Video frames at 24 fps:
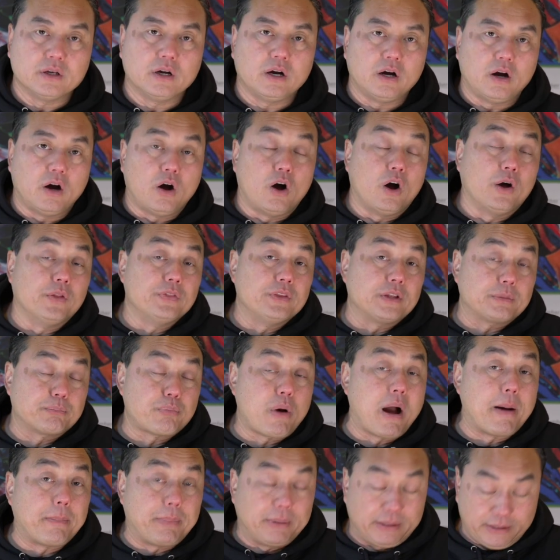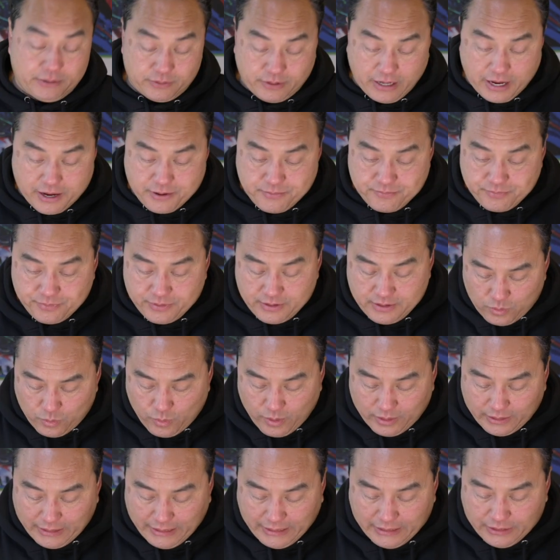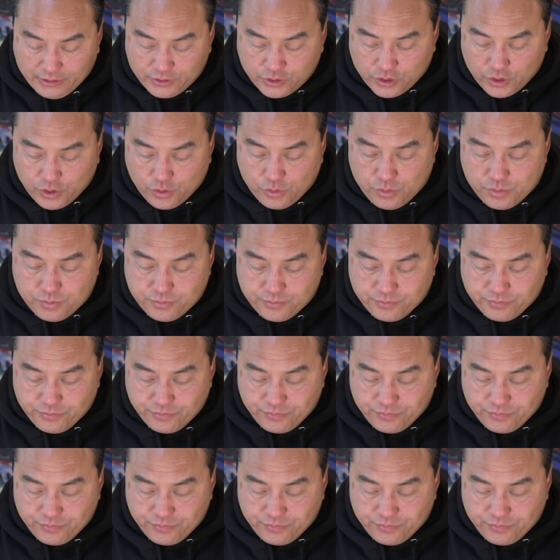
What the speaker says: on the property, okay? $182,000.